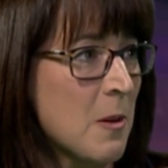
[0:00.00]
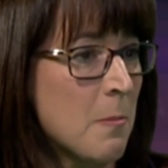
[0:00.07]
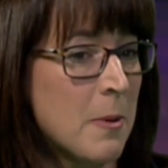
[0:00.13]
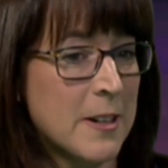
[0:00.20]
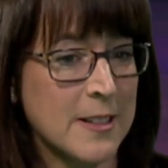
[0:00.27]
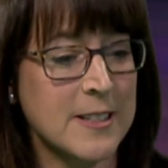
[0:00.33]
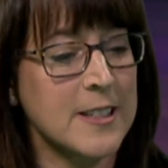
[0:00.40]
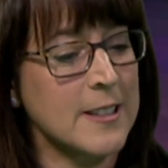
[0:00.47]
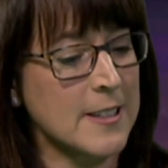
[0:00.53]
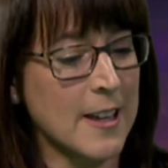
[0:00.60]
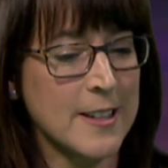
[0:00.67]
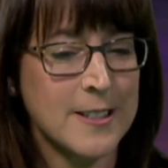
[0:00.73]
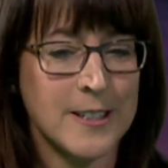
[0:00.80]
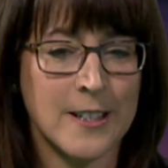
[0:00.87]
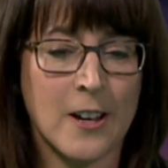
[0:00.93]
But it's this
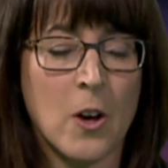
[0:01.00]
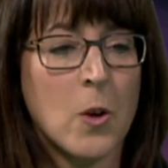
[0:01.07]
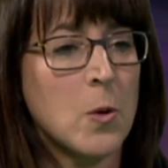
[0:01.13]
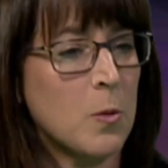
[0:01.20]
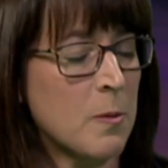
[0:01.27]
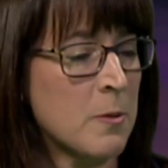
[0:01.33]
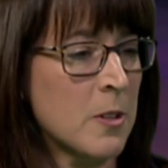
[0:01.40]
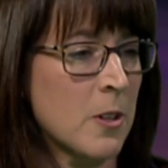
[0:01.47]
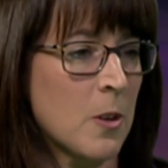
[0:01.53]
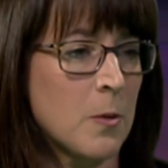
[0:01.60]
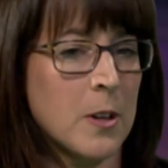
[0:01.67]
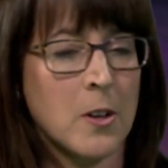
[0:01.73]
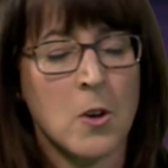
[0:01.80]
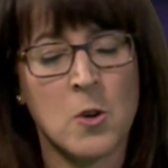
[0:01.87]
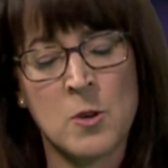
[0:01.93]
idea, women are
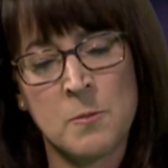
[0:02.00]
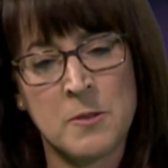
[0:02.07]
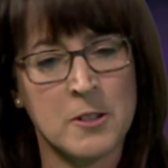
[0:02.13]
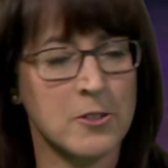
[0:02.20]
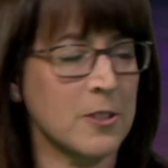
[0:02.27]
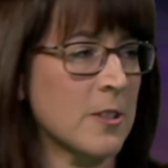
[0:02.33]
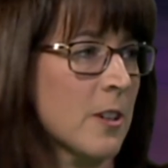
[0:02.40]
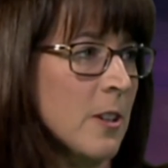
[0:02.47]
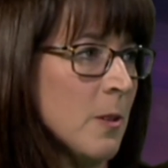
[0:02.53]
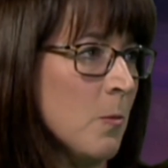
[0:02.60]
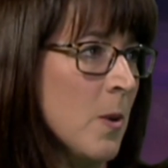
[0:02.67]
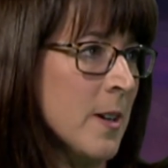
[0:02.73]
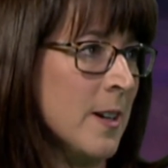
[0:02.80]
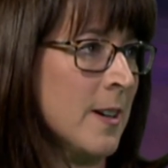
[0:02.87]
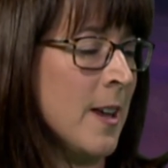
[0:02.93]
going home, they're just going to want to